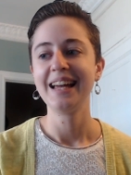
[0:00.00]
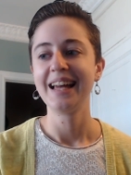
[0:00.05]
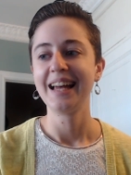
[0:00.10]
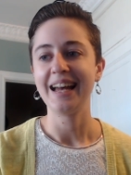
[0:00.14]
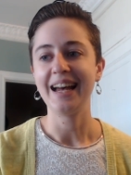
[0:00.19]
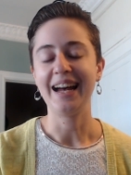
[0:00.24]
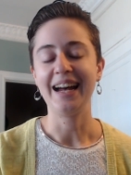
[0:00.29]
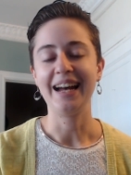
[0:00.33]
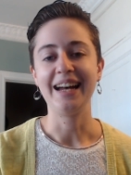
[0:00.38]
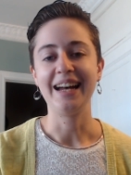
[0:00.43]

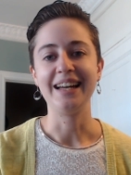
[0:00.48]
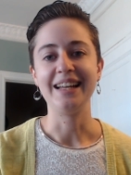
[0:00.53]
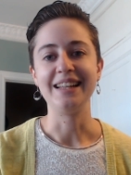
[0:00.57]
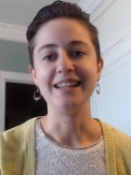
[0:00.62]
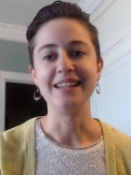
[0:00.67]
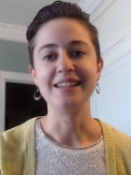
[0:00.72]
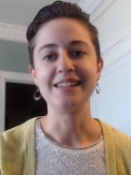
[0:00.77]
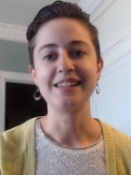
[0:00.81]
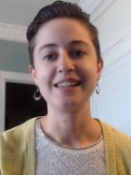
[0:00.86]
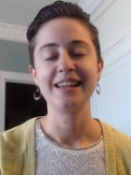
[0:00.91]

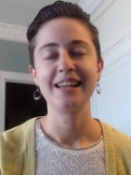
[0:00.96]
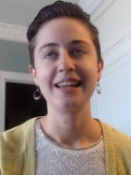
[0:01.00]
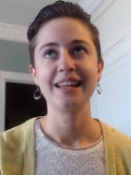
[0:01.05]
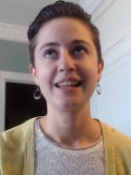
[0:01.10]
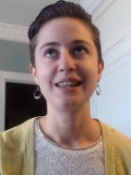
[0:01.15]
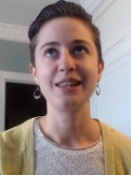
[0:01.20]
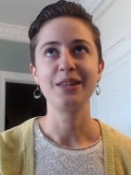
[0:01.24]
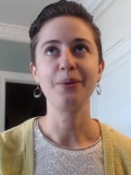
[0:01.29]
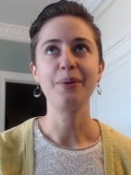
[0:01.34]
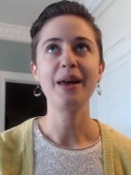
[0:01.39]
and
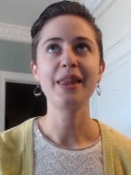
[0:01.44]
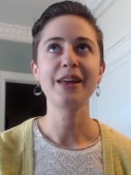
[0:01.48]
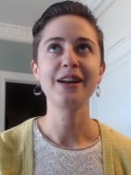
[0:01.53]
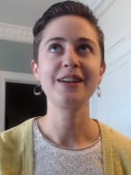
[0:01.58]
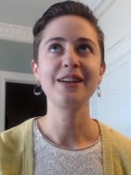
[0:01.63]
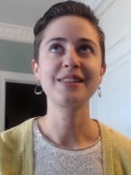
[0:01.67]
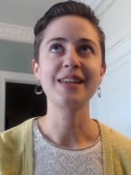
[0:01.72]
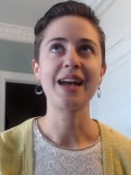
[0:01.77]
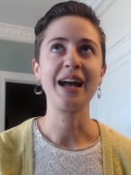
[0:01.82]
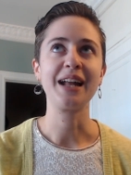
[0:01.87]
the weather
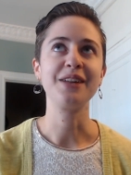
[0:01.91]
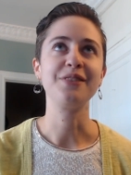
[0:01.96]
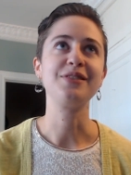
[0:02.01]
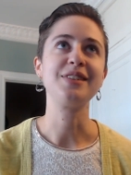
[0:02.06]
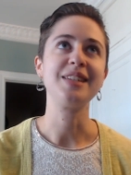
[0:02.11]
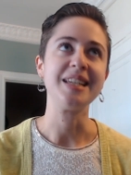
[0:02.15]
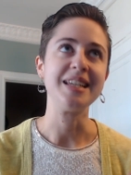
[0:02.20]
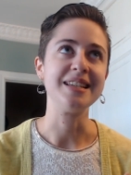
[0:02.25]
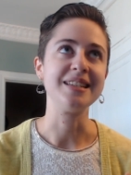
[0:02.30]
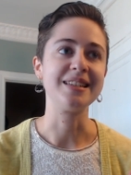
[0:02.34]
is kind of
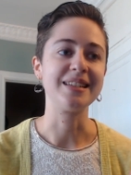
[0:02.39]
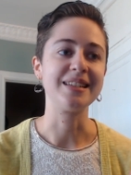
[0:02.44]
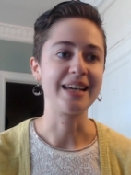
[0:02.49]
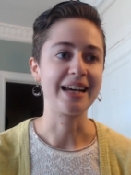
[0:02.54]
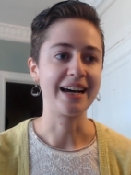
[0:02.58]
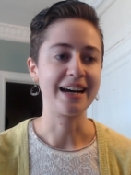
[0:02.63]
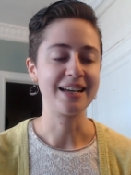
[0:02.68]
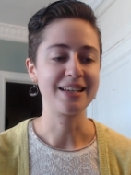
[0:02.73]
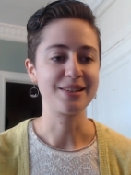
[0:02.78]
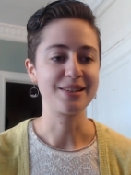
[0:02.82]
teasing
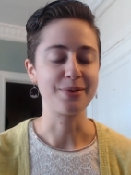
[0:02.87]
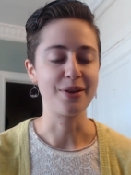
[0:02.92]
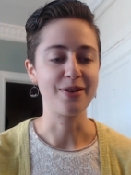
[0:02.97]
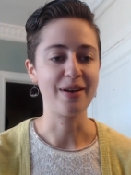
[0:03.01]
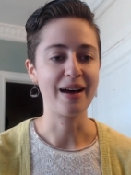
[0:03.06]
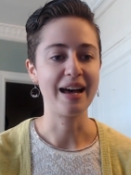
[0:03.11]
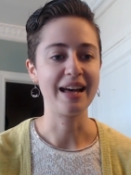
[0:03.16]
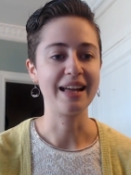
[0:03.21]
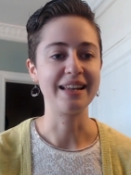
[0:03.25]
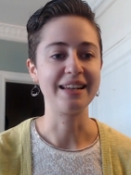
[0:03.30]
us. We've
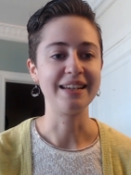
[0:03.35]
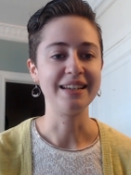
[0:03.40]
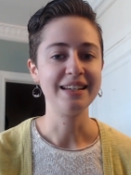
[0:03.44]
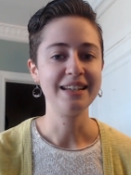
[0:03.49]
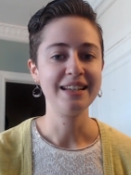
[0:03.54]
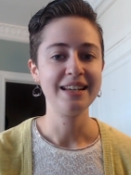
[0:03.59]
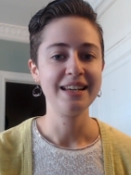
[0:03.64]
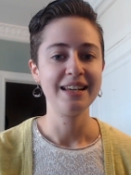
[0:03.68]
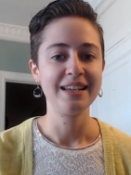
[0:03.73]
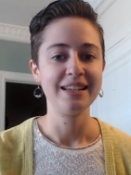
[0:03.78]
had
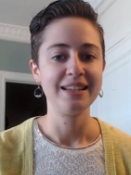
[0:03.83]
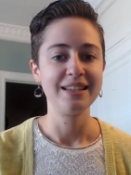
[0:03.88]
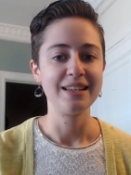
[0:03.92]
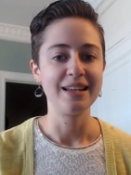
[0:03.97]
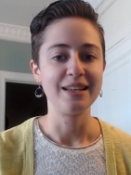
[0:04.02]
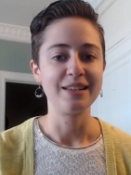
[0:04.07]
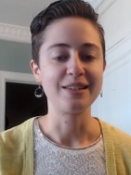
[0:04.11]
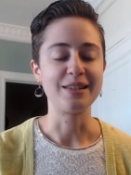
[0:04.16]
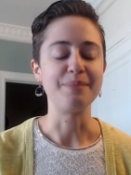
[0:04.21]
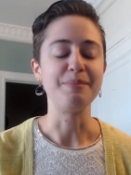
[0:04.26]

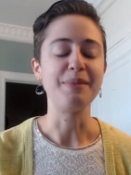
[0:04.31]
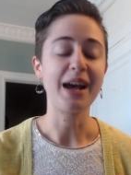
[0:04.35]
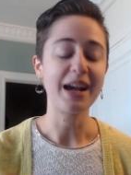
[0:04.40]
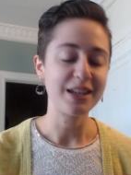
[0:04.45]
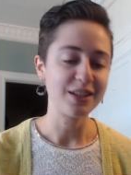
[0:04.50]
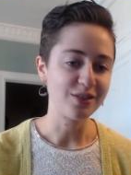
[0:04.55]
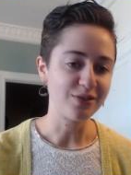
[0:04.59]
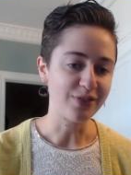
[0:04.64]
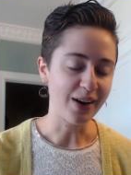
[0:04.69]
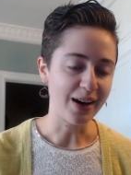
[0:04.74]
some
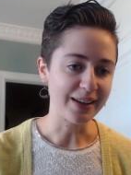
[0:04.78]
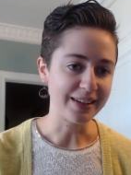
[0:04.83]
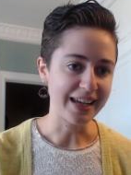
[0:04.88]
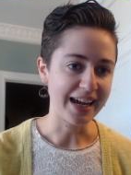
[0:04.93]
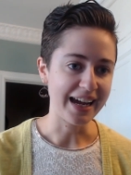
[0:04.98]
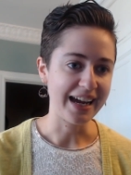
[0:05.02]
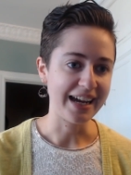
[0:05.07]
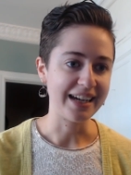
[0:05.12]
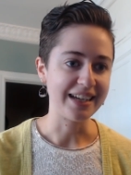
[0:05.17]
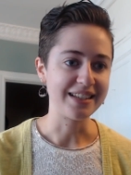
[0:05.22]
nice fall
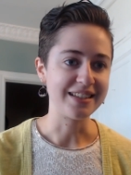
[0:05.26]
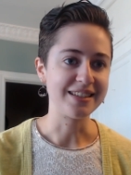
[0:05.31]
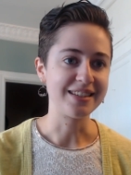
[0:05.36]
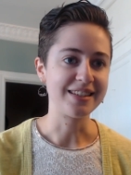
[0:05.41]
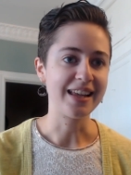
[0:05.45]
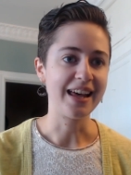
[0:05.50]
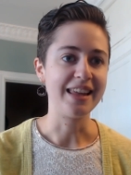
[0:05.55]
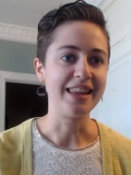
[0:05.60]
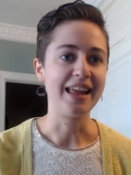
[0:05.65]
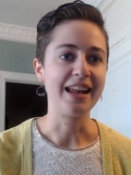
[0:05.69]
days,
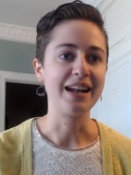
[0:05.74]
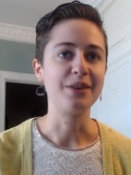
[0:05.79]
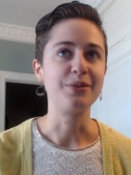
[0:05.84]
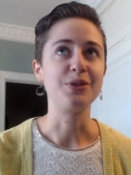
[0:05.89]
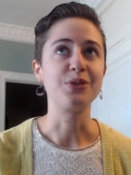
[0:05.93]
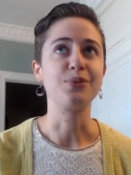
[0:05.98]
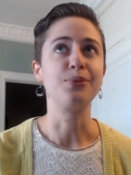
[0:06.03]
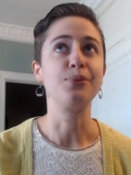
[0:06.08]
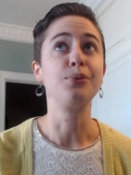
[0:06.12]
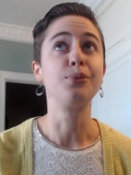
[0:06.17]
and then it
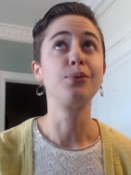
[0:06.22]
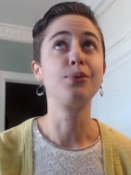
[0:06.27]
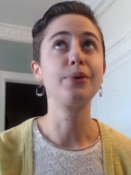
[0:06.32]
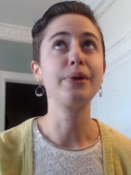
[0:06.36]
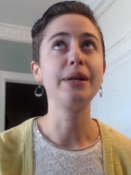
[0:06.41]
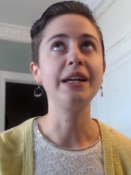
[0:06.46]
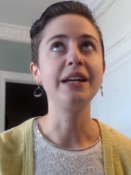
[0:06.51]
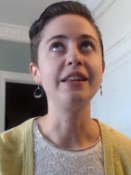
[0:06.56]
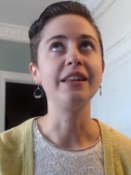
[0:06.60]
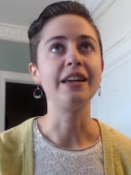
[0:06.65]
was
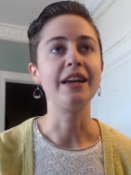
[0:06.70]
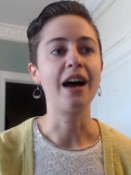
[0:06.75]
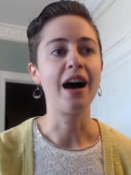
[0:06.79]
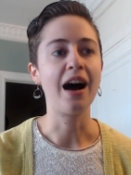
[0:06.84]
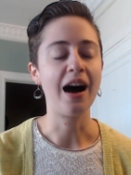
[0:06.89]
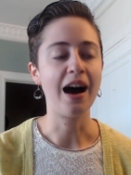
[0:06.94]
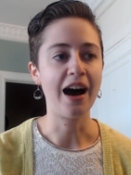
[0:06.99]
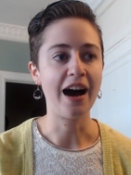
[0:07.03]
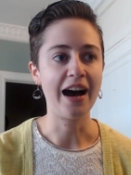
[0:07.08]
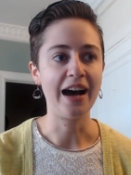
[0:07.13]
really
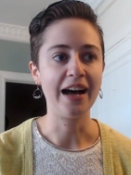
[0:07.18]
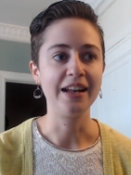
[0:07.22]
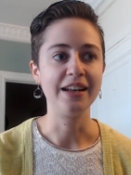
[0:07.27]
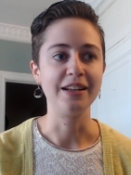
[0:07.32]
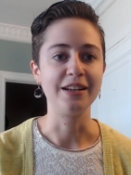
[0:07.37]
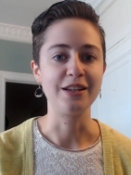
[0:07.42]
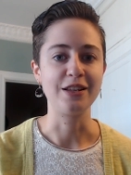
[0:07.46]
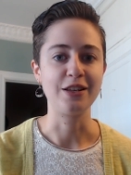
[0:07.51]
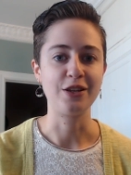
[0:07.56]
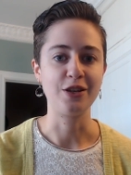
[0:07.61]
hot
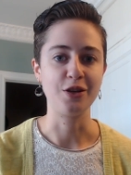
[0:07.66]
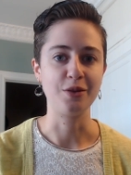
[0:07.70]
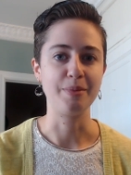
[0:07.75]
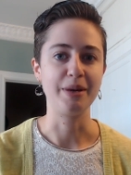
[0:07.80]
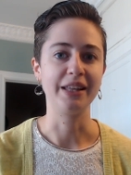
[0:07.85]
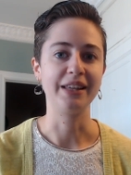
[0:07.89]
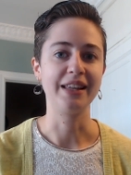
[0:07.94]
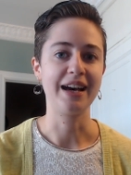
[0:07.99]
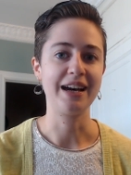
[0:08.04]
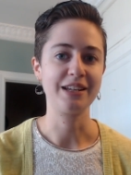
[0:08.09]
and
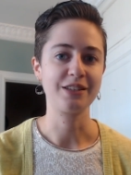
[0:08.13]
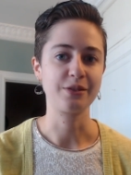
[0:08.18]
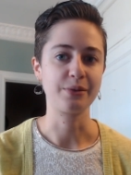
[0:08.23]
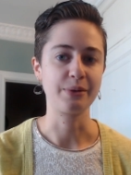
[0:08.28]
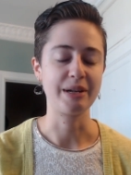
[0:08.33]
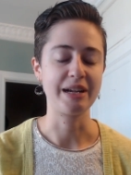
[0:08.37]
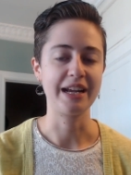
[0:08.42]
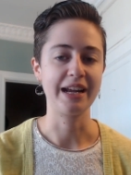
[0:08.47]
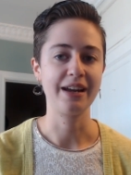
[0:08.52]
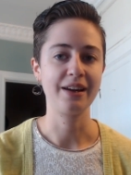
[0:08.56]
humid last
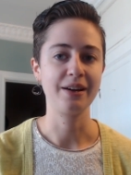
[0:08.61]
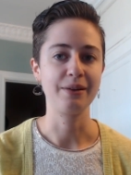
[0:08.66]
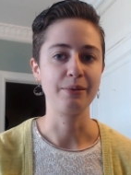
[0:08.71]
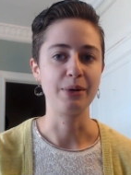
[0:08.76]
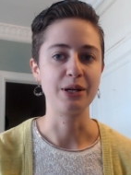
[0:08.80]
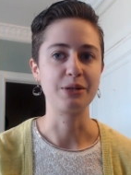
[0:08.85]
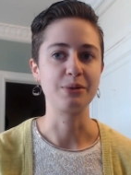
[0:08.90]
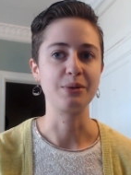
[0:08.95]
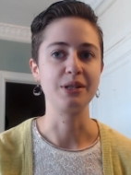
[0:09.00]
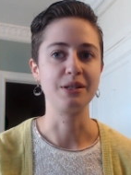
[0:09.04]
week,
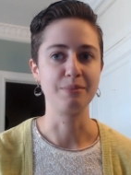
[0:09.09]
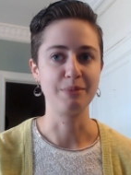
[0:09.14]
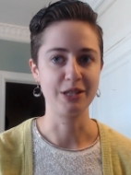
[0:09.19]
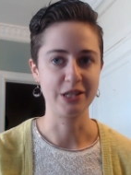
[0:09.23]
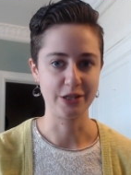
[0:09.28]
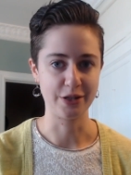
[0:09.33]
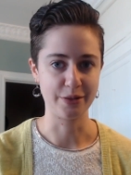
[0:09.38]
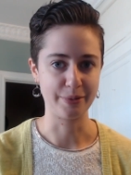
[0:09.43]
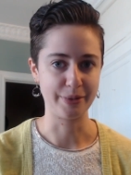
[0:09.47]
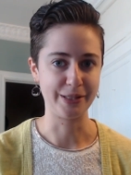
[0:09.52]
which was
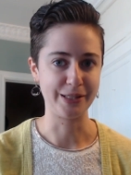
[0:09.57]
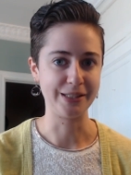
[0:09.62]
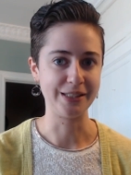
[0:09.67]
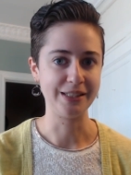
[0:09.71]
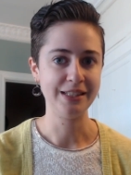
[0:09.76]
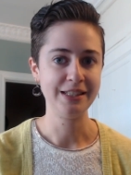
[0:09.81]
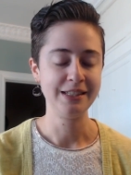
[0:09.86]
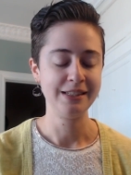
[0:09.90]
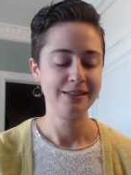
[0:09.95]
miserable.